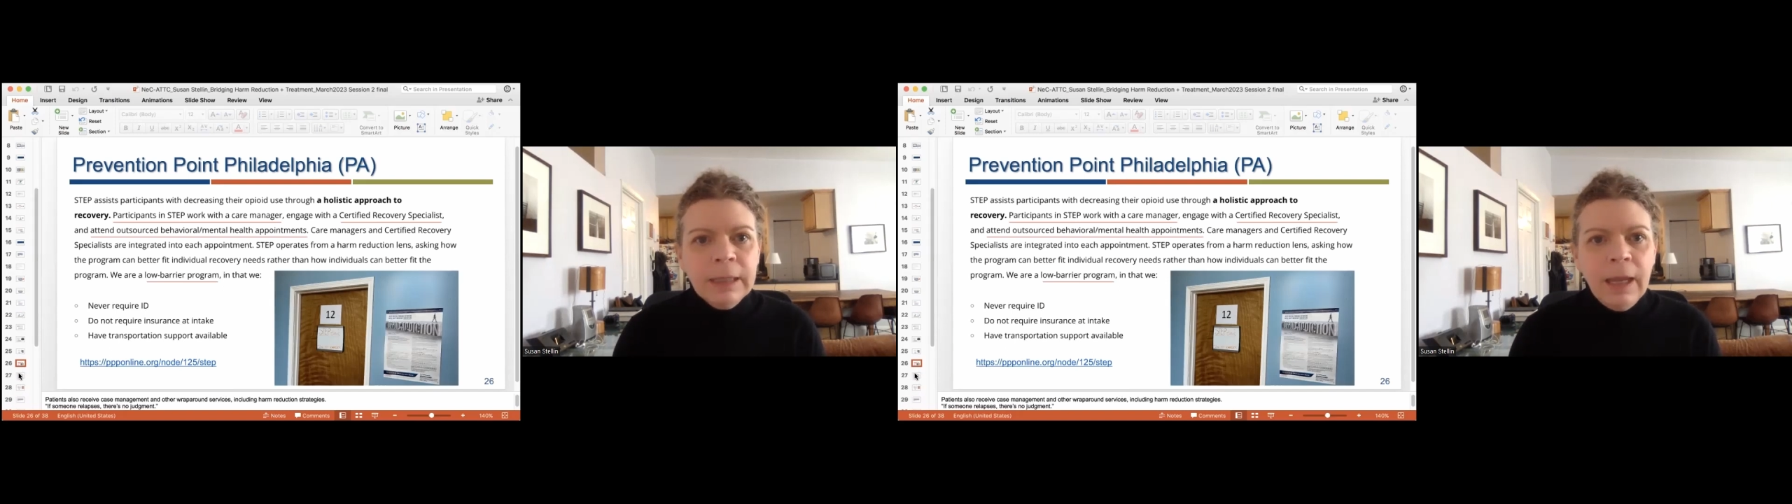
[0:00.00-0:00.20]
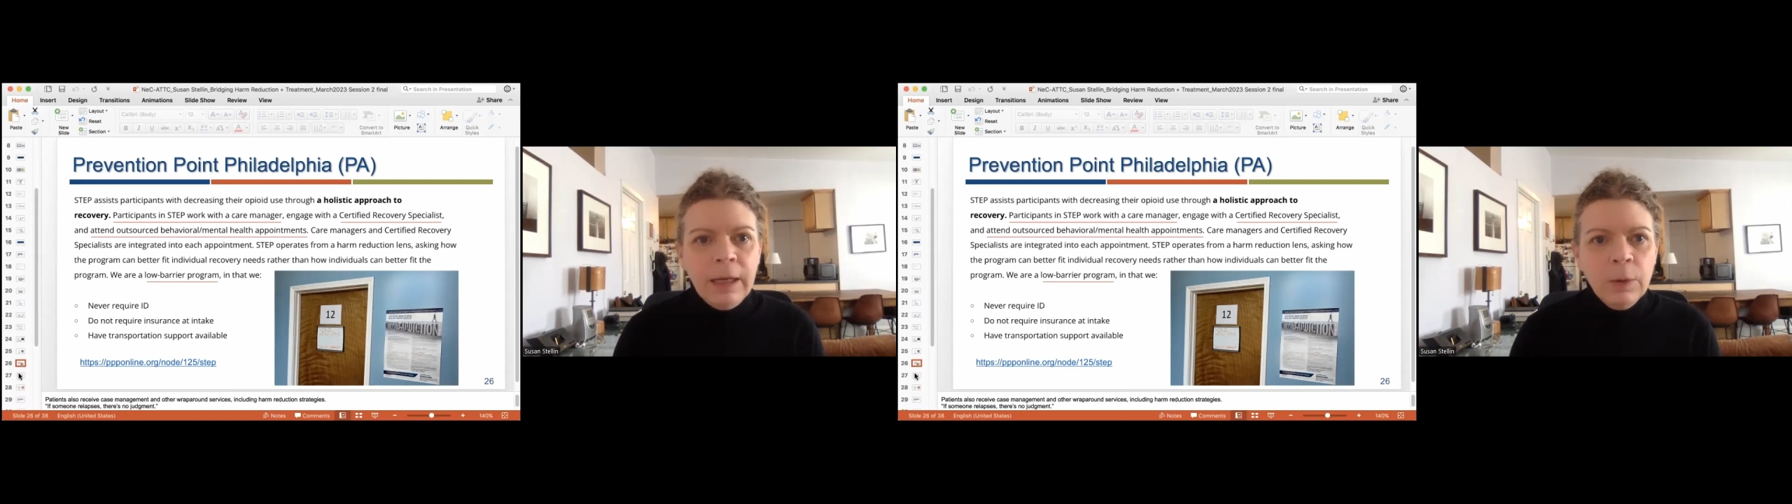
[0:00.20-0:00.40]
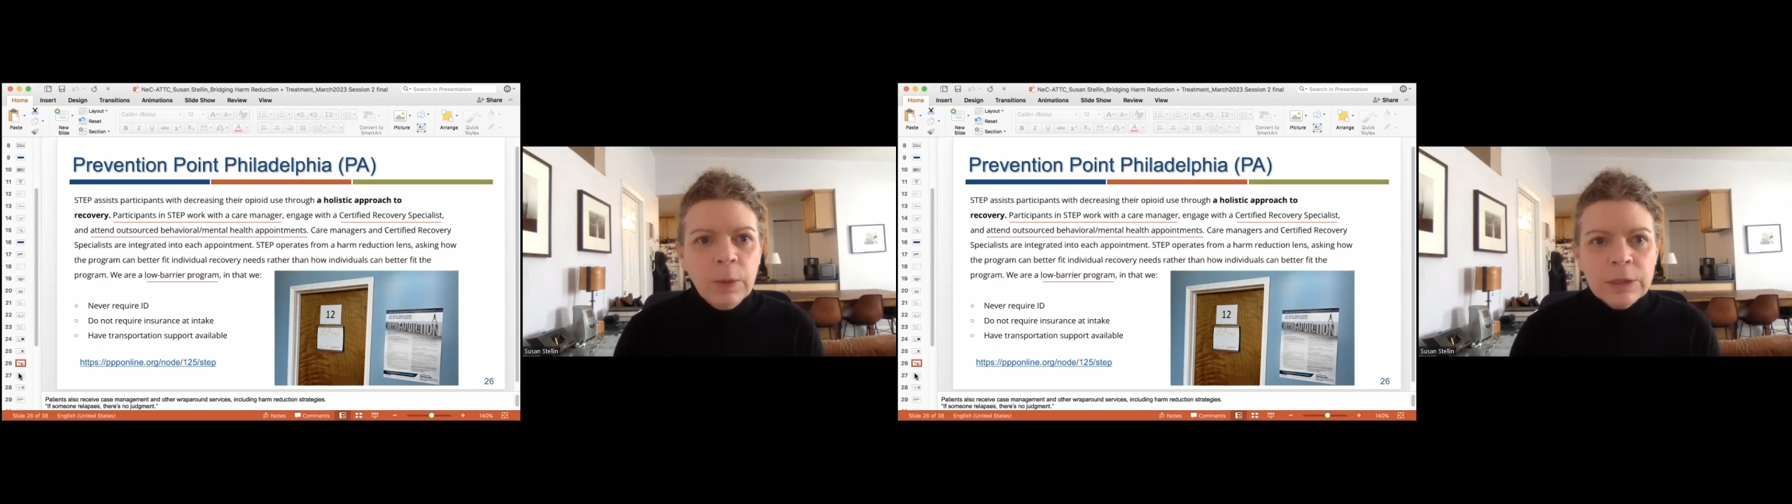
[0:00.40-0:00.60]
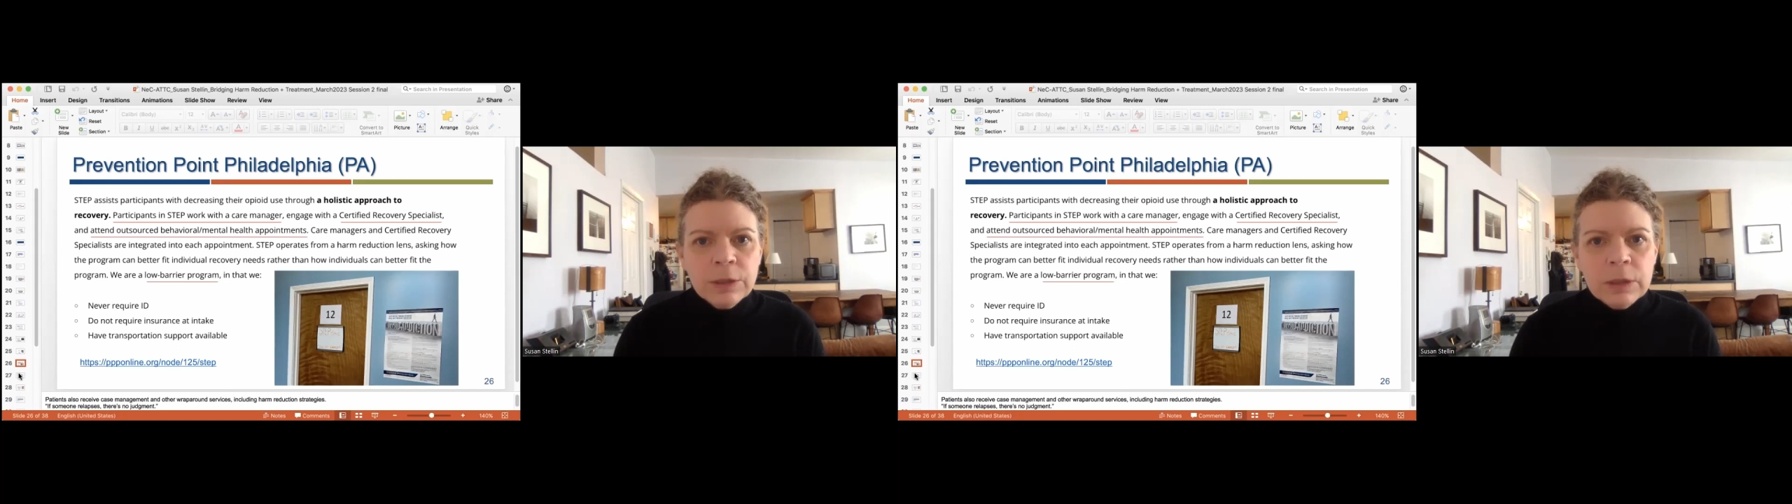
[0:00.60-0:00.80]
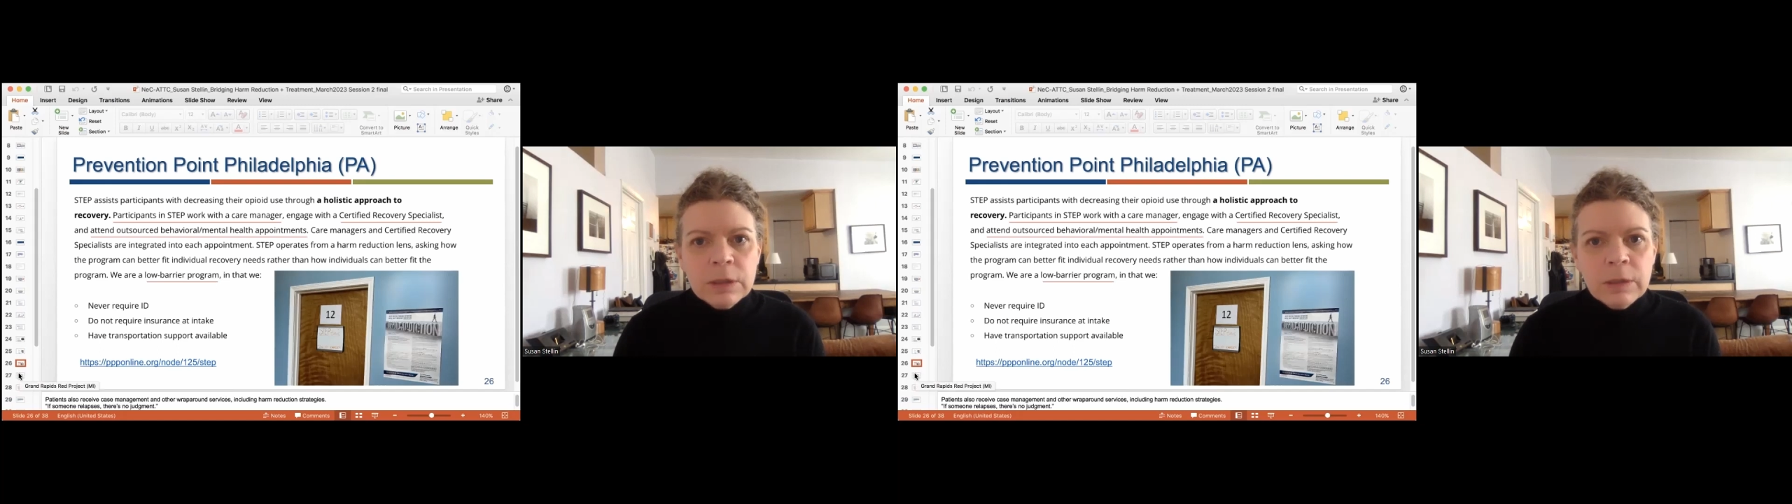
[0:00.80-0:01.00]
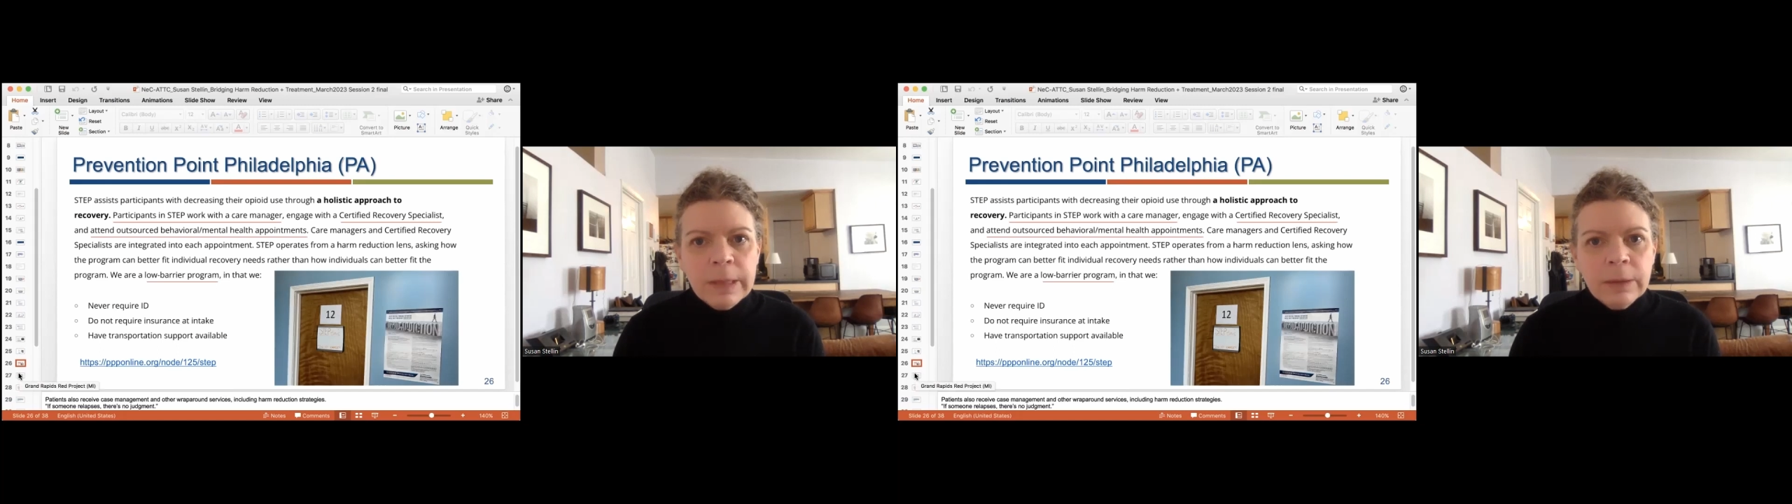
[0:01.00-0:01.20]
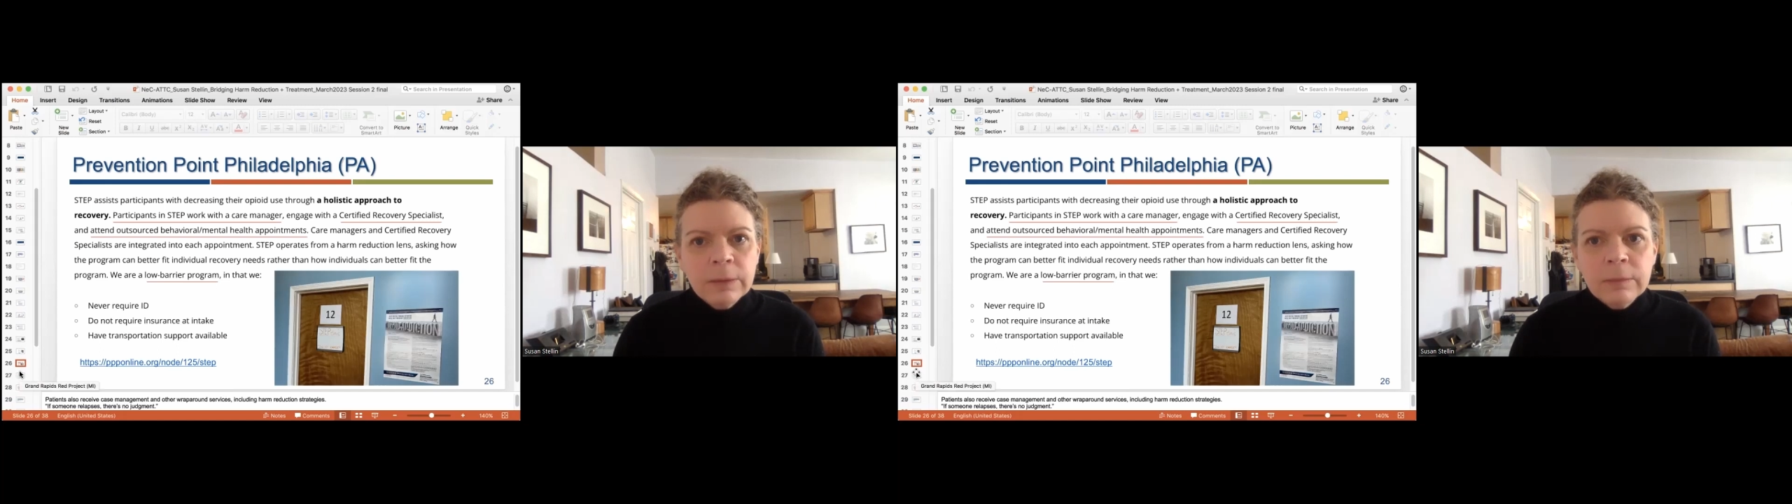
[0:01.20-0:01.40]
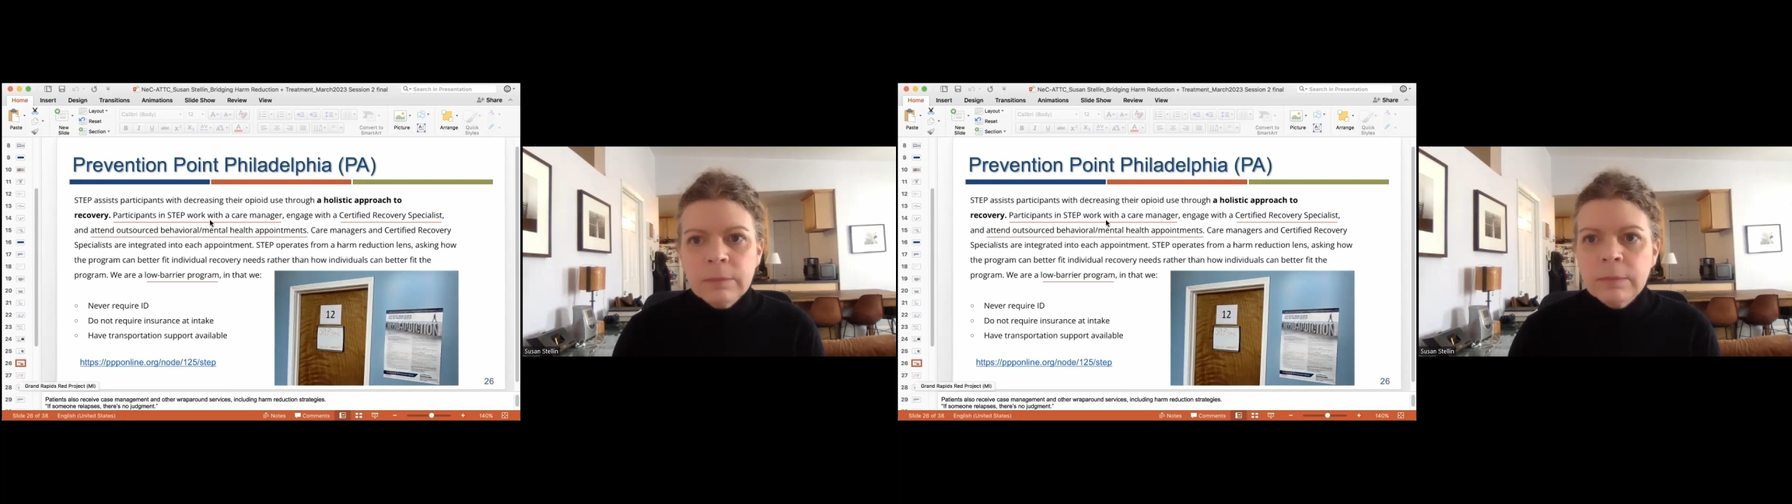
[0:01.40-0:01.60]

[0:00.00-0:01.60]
Any questions about